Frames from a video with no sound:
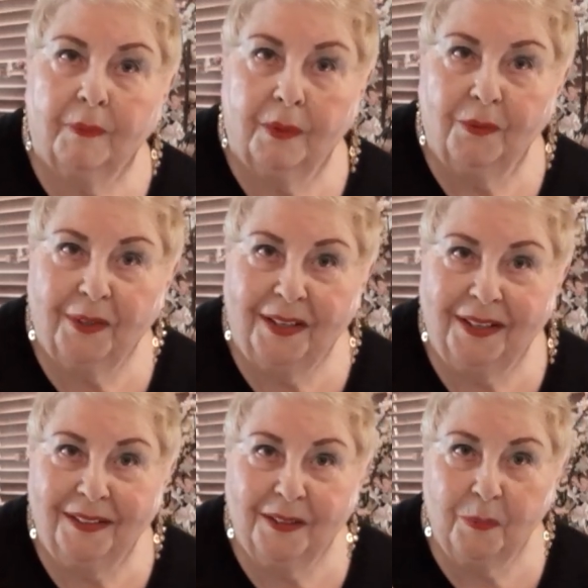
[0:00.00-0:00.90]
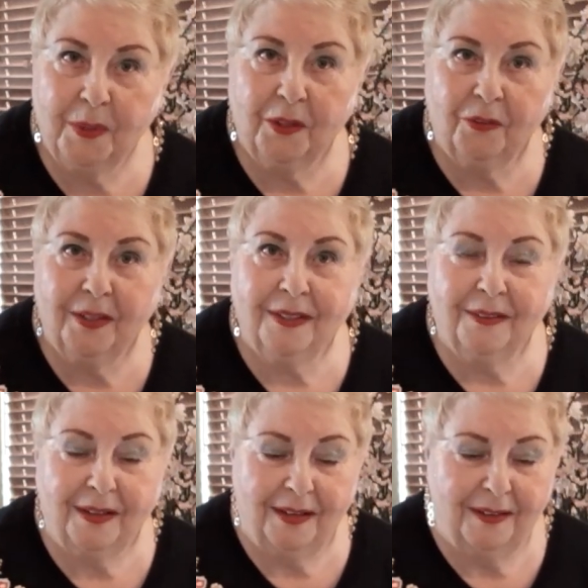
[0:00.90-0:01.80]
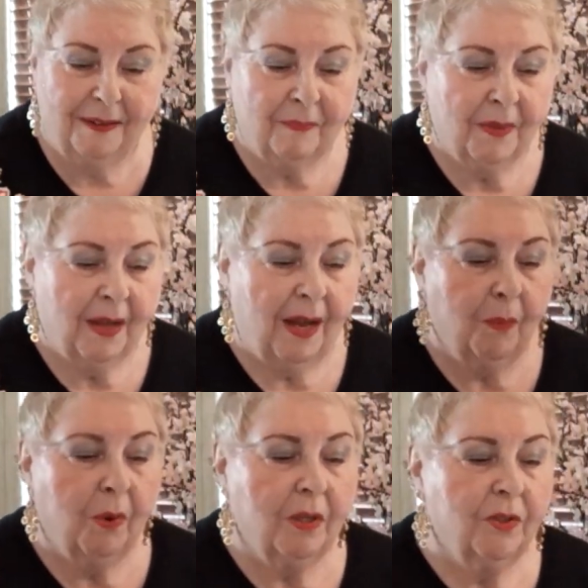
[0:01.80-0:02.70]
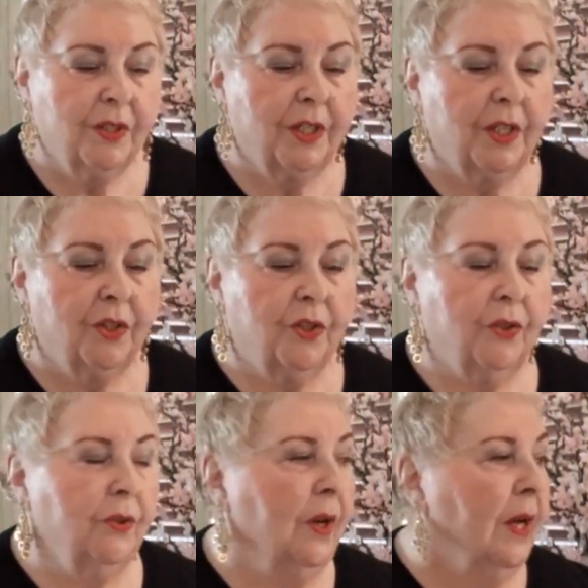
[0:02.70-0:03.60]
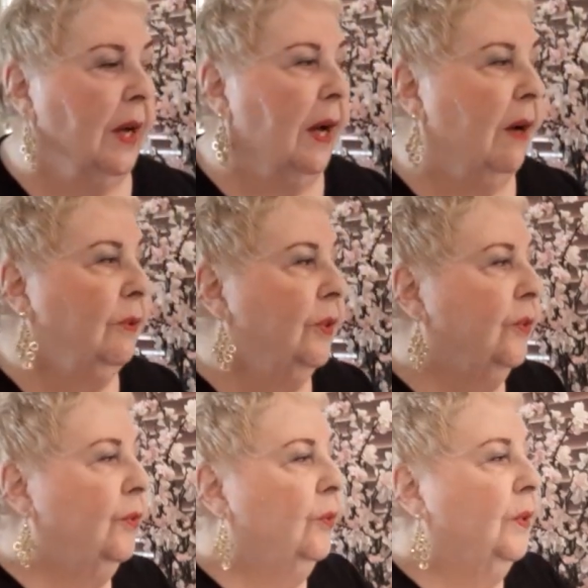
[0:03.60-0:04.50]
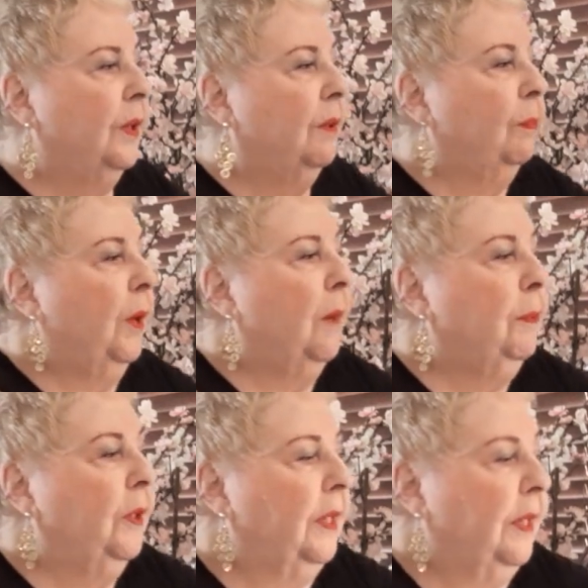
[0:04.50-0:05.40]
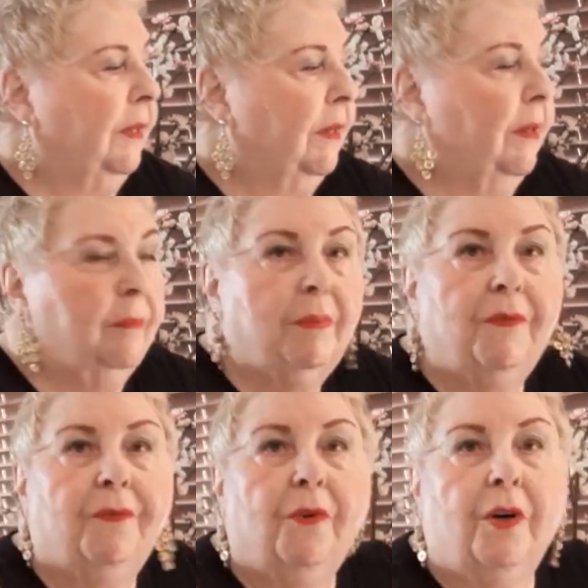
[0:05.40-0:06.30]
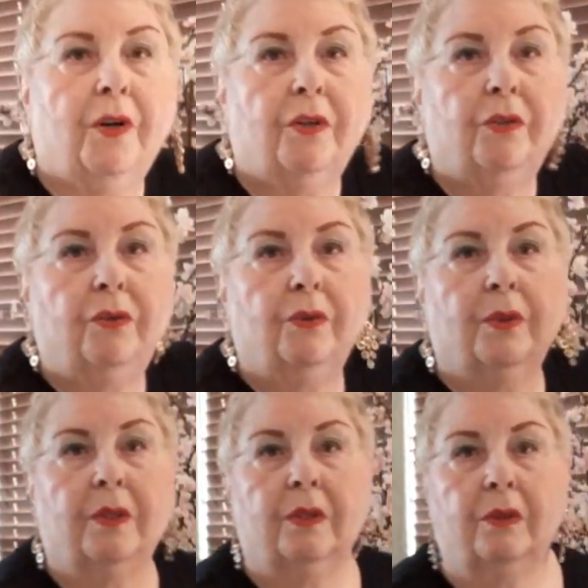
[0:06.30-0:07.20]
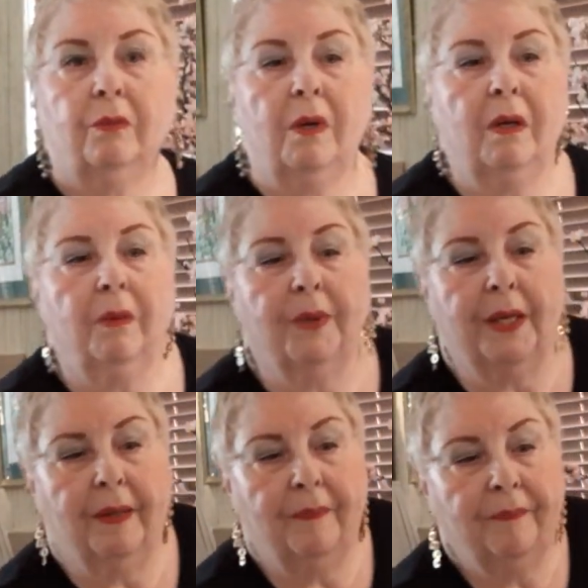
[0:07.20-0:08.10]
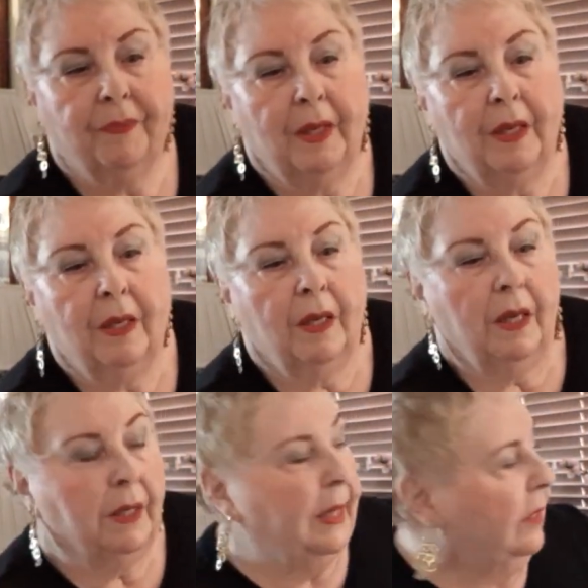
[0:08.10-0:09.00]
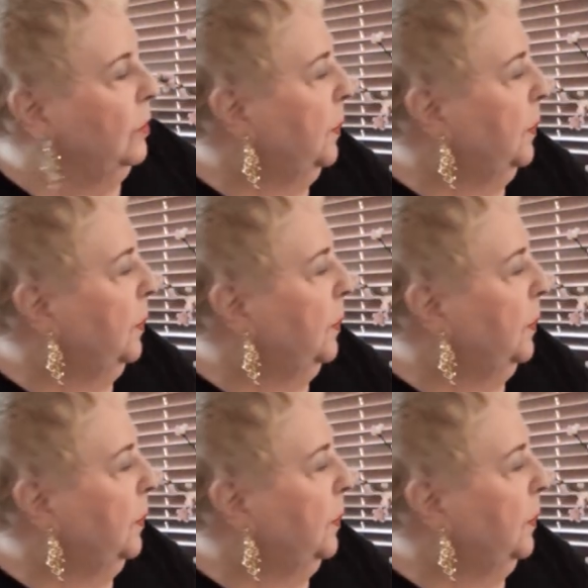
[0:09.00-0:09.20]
Okay? Can we agree to that? I want to teach you how to do it properly before you do it the wrong way. Next